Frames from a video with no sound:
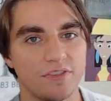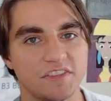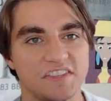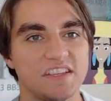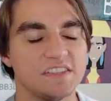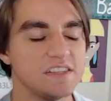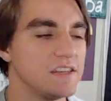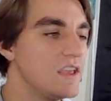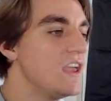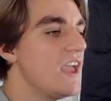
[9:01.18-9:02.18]
this
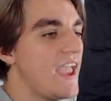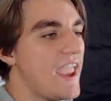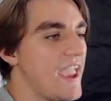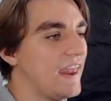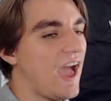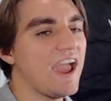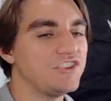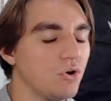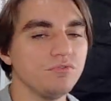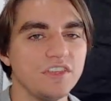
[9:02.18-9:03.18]
season, and I
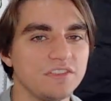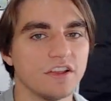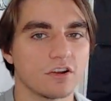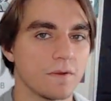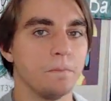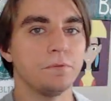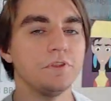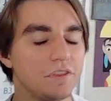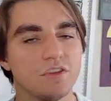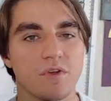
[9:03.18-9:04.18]
don't think they're
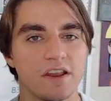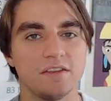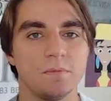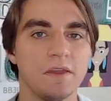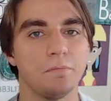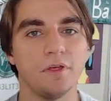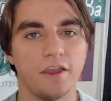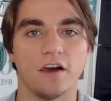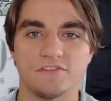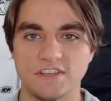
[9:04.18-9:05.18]
completely ready to be a
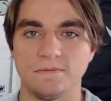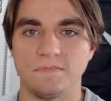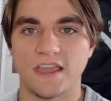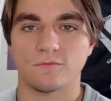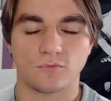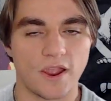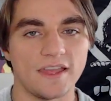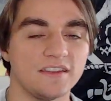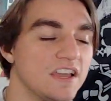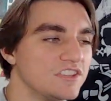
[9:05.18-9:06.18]
playoff team yet,
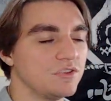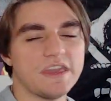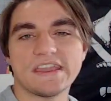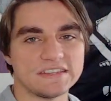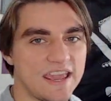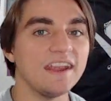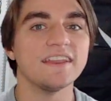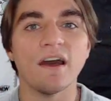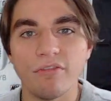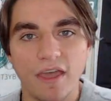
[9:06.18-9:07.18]
Rhett, so they could take
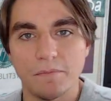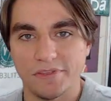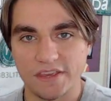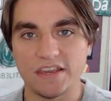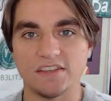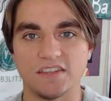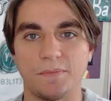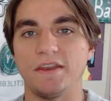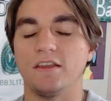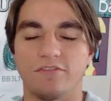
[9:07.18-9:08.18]
down them in the East,
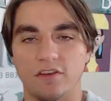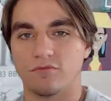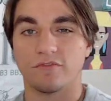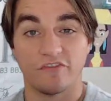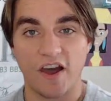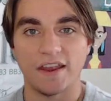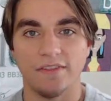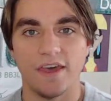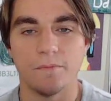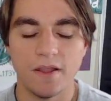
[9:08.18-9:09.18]
depending if they find
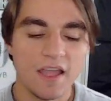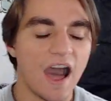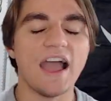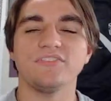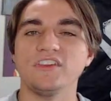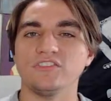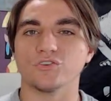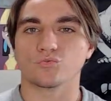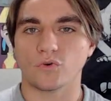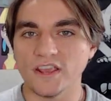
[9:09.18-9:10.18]
them. I think the
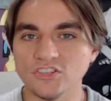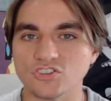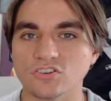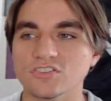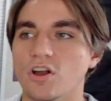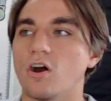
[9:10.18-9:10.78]
Rangers